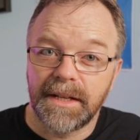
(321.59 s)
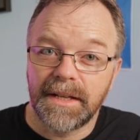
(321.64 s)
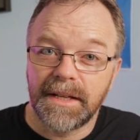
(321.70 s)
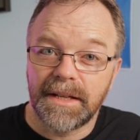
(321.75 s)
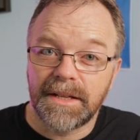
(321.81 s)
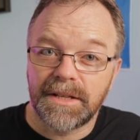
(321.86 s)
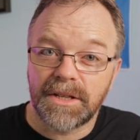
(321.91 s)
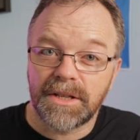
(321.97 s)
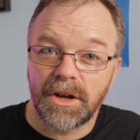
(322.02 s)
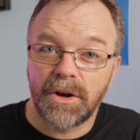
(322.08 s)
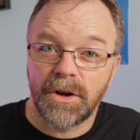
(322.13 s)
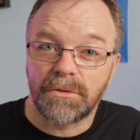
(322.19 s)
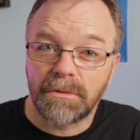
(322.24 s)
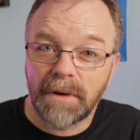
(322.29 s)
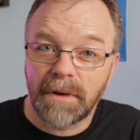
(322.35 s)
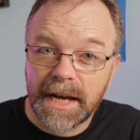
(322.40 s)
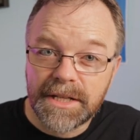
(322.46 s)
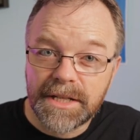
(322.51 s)
So
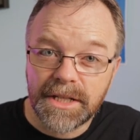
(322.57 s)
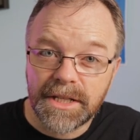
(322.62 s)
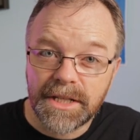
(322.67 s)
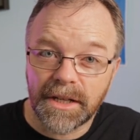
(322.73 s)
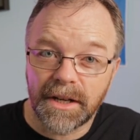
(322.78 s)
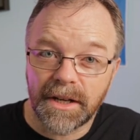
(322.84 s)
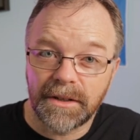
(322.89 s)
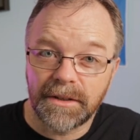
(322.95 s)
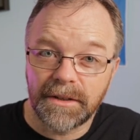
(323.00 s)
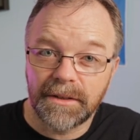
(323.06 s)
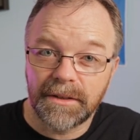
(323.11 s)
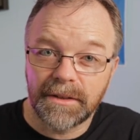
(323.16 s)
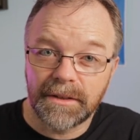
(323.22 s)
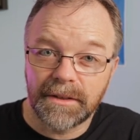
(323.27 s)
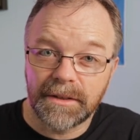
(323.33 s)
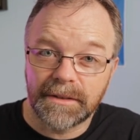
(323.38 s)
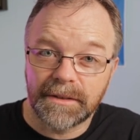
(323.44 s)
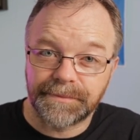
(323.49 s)
Horatio,
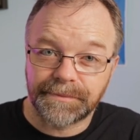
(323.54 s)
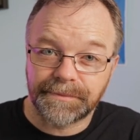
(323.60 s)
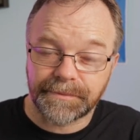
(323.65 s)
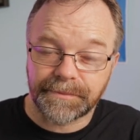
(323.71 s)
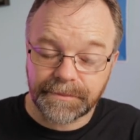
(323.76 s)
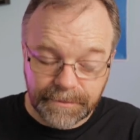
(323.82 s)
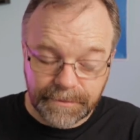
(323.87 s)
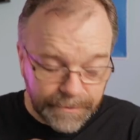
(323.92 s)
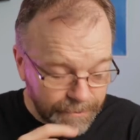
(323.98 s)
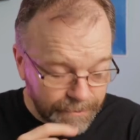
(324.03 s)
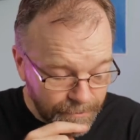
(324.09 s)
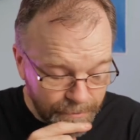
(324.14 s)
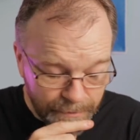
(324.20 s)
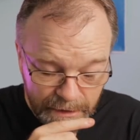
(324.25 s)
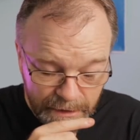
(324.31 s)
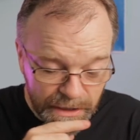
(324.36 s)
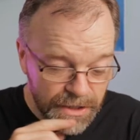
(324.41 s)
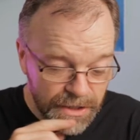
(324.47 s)

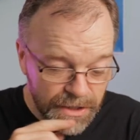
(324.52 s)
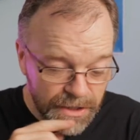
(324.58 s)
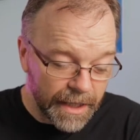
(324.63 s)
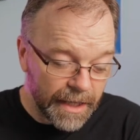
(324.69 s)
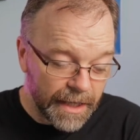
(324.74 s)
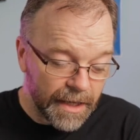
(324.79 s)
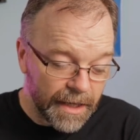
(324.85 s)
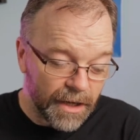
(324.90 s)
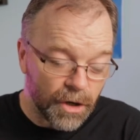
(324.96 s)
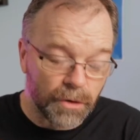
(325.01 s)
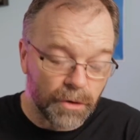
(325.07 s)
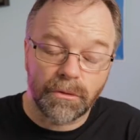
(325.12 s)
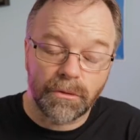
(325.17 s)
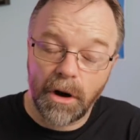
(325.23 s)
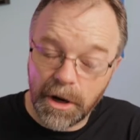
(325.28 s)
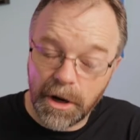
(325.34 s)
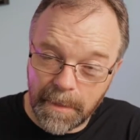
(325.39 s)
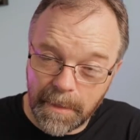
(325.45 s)
sorry,
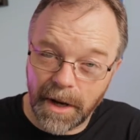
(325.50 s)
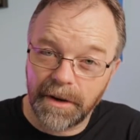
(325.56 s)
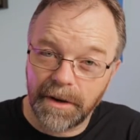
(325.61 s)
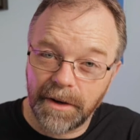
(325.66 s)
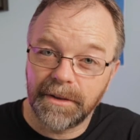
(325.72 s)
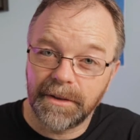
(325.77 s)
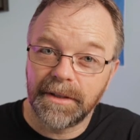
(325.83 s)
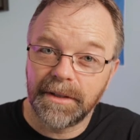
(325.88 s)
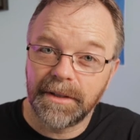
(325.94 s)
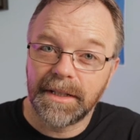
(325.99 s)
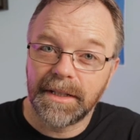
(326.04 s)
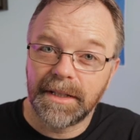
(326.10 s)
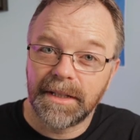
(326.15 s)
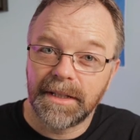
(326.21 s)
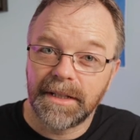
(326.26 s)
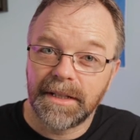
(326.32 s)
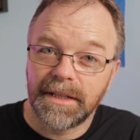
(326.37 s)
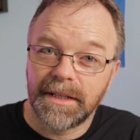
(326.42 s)
Hieronymo,
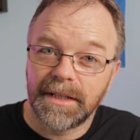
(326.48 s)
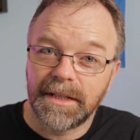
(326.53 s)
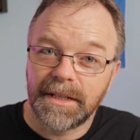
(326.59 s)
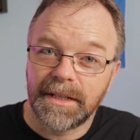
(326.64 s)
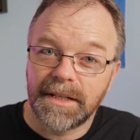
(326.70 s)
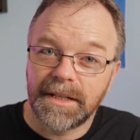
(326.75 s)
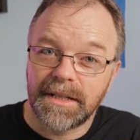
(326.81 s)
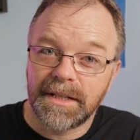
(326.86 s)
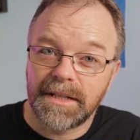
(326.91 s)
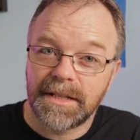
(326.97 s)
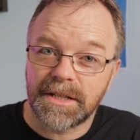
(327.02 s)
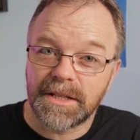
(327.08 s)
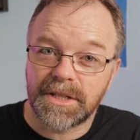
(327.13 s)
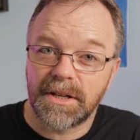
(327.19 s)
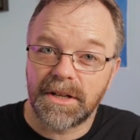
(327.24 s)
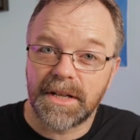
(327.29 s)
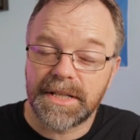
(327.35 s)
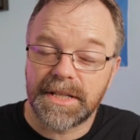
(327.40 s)

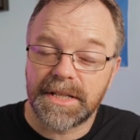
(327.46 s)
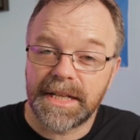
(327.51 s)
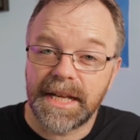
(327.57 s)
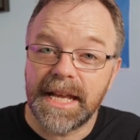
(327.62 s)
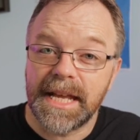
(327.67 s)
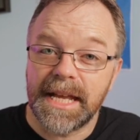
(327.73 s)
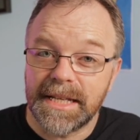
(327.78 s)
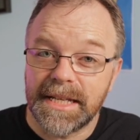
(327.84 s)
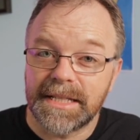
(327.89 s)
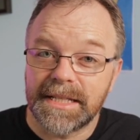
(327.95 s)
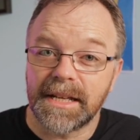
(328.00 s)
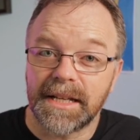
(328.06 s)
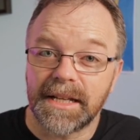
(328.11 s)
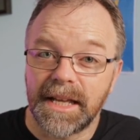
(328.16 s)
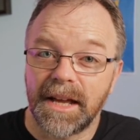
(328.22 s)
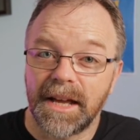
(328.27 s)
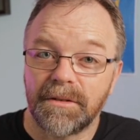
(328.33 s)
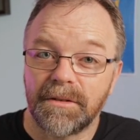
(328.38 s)
decides that he is going to
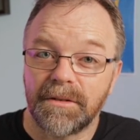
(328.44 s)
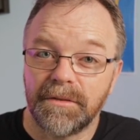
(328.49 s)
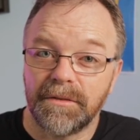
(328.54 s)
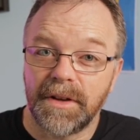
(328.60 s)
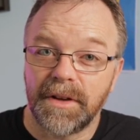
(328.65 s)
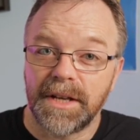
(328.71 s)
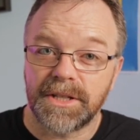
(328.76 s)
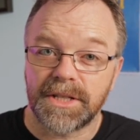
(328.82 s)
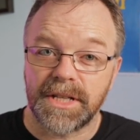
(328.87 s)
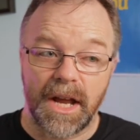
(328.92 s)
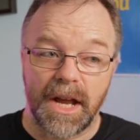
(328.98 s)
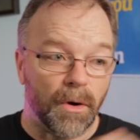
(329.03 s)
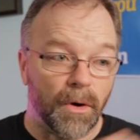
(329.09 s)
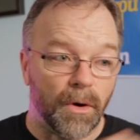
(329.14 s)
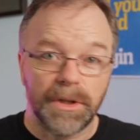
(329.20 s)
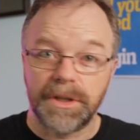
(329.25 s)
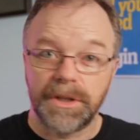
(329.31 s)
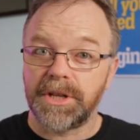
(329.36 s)
get revenge. Now,
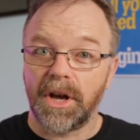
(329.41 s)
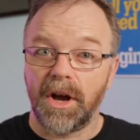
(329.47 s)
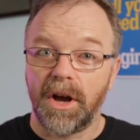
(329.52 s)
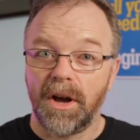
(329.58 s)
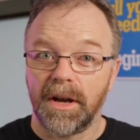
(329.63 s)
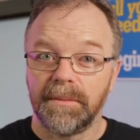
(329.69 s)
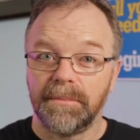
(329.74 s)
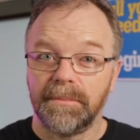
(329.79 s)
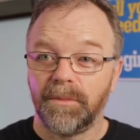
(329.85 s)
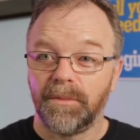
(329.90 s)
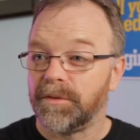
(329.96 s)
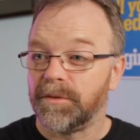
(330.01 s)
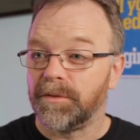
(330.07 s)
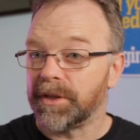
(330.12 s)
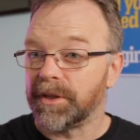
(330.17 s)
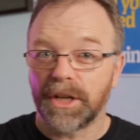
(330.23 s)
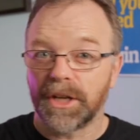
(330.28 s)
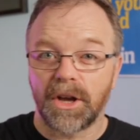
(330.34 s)
all the time, we've
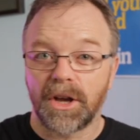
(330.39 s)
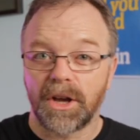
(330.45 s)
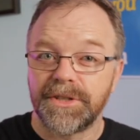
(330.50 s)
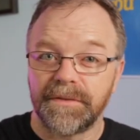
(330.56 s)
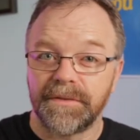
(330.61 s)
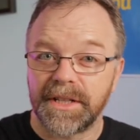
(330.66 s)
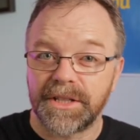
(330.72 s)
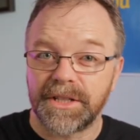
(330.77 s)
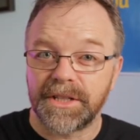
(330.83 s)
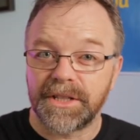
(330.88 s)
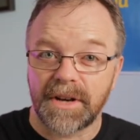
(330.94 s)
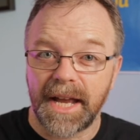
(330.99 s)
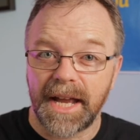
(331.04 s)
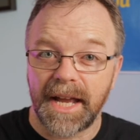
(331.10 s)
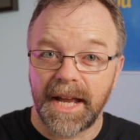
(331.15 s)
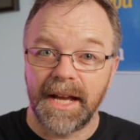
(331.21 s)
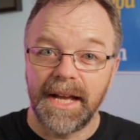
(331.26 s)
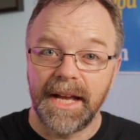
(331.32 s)
got the ghost of
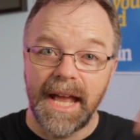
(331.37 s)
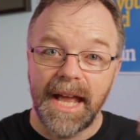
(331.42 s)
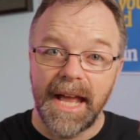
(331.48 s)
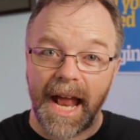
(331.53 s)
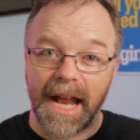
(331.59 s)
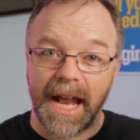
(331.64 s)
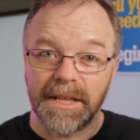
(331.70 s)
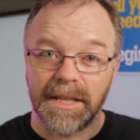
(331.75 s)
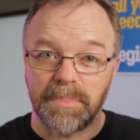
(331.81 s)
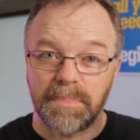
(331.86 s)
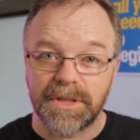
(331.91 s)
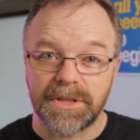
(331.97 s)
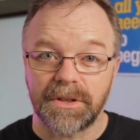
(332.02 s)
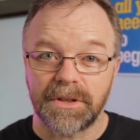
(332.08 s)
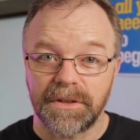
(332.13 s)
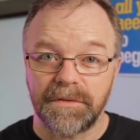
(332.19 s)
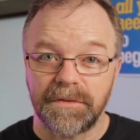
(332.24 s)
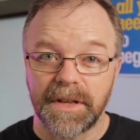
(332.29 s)
Andrea and the
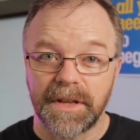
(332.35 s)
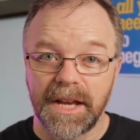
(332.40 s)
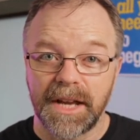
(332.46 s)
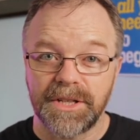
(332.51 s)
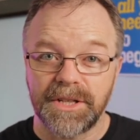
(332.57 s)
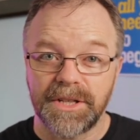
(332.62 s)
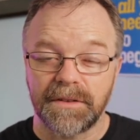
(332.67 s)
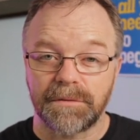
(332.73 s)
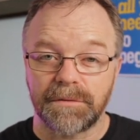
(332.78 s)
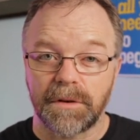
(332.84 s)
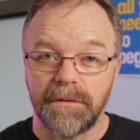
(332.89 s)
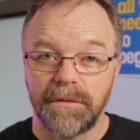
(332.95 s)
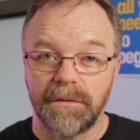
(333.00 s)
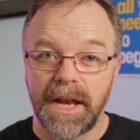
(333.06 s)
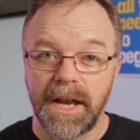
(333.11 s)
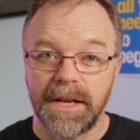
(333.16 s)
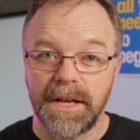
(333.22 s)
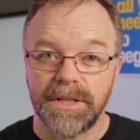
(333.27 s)
personification of
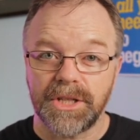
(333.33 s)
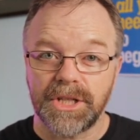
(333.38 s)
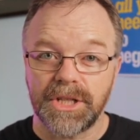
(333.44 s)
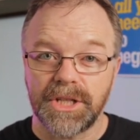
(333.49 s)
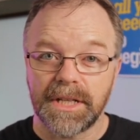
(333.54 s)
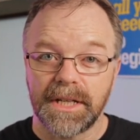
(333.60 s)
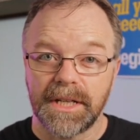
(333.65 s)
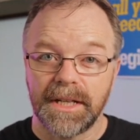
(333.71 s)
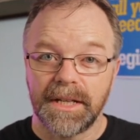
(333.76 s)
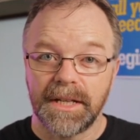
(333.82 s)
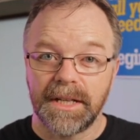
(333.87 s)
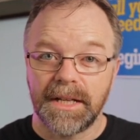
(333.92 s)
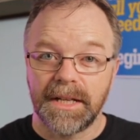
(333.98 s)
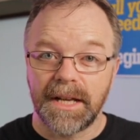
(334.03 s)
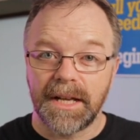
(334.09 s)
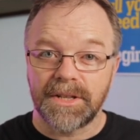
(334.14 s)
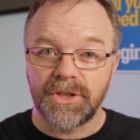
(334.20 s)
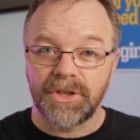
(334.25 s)
revenge
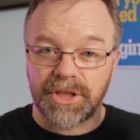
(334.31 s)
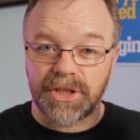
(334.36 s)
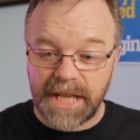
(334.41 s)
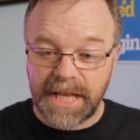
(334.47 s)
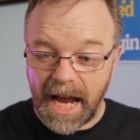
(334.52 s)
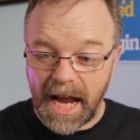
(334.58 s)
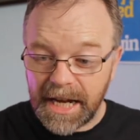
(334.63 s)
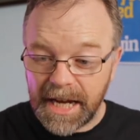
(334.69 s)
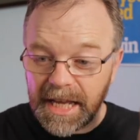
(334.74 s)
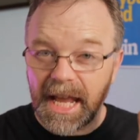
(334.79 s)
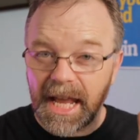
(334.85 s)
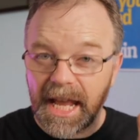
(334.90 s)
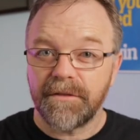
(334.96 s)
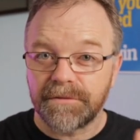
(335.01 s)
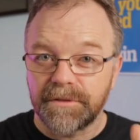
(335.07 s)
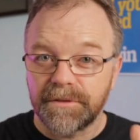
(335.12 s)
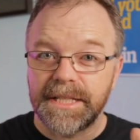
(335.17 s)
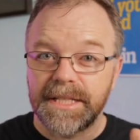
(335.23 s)
starting
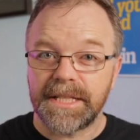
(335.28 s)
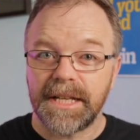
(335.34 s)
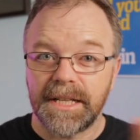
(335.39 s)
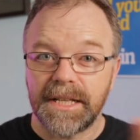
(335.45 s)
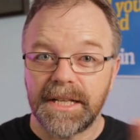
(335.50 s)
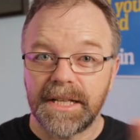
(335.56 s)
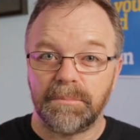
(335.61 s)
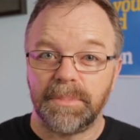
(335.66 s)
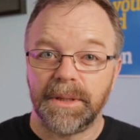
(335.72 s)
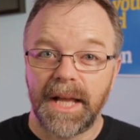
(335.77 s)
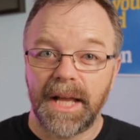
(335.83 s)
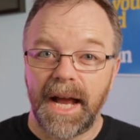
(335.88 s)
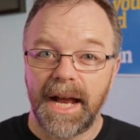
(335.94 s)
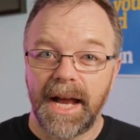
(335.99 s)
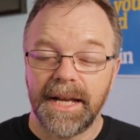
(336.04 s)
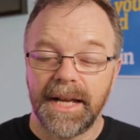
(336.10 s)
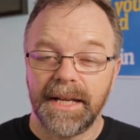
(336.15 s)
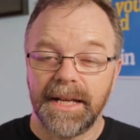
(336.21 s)
every scene of the
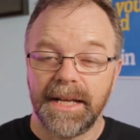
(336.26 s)
play